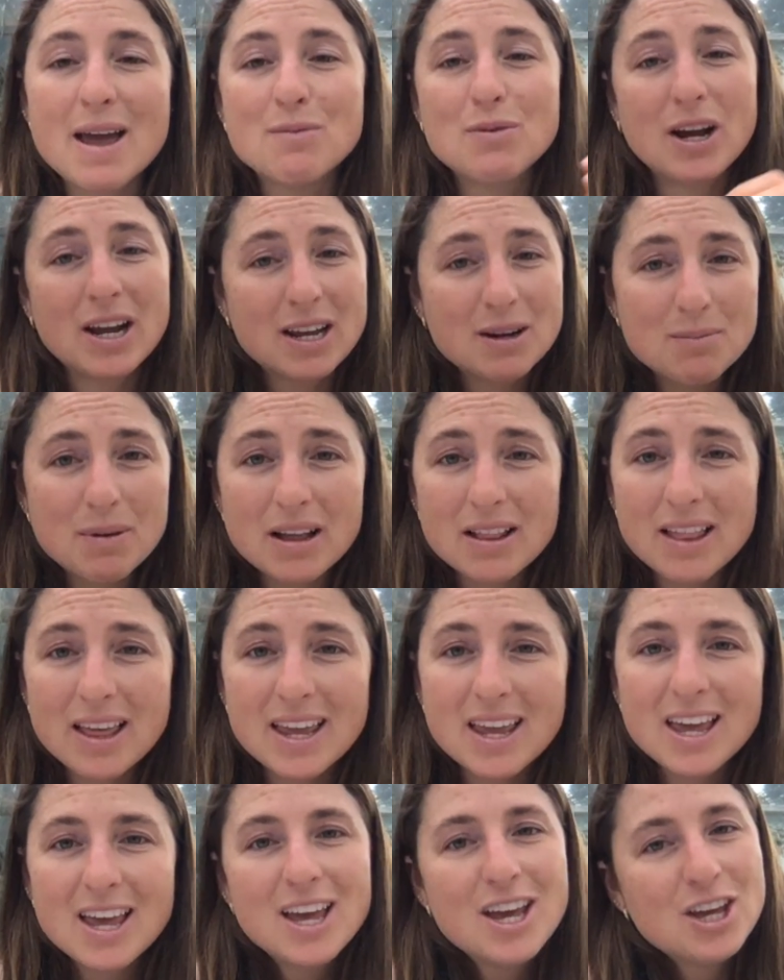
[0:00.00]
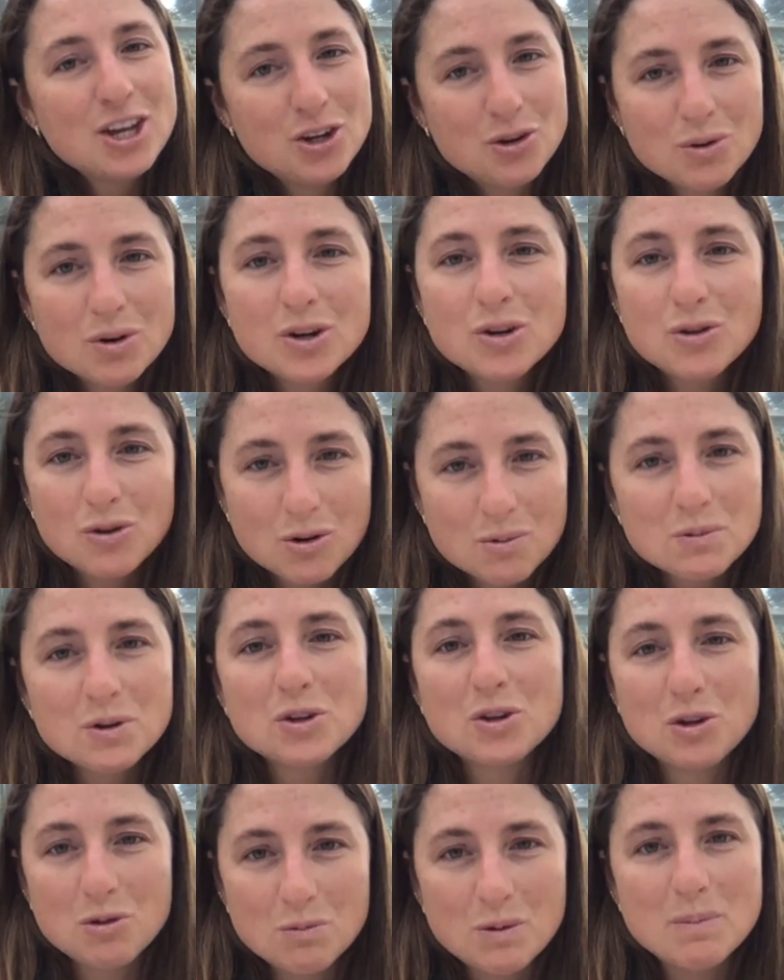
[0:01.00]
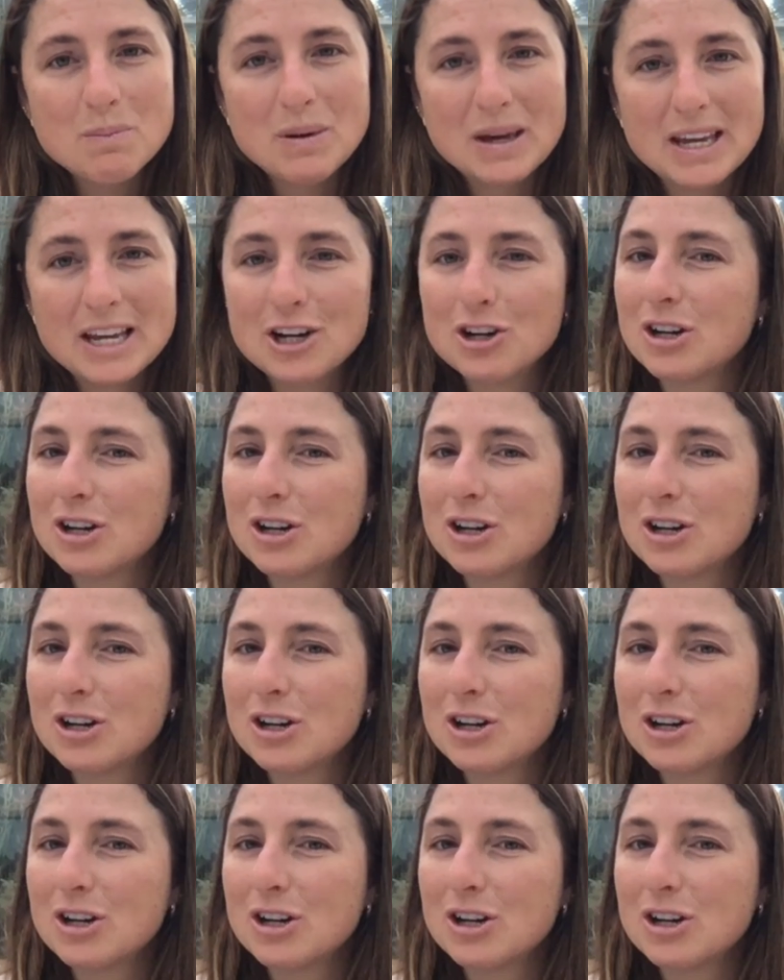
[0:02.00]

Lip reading: I'm talking about like you're a normal human being.